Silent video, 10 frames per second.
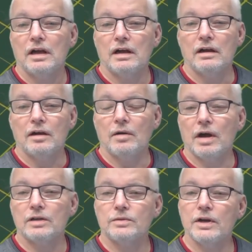
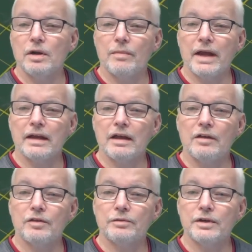Arduino
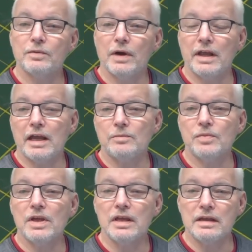Mega
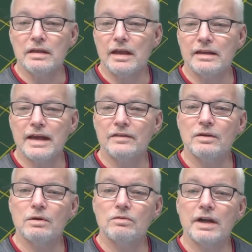328P, and yet
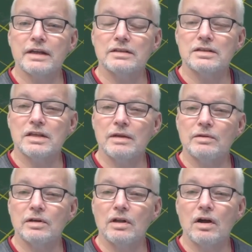they were running at the same
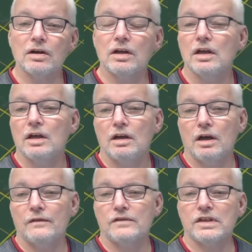clock
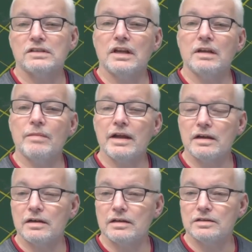of 16
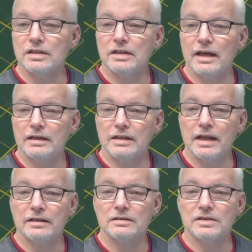megahertz and had
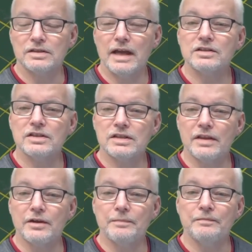identical sketches
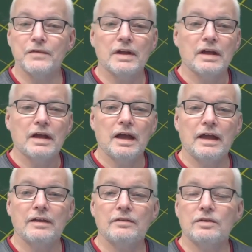in them.
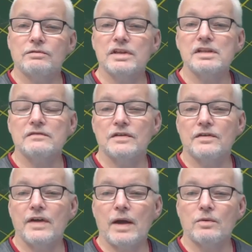And the reason for
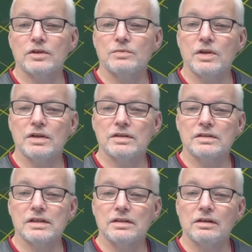that was because
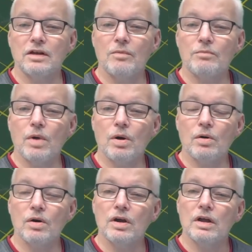there's a lot
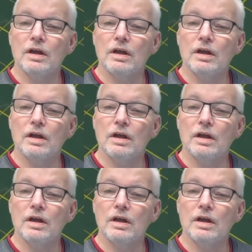more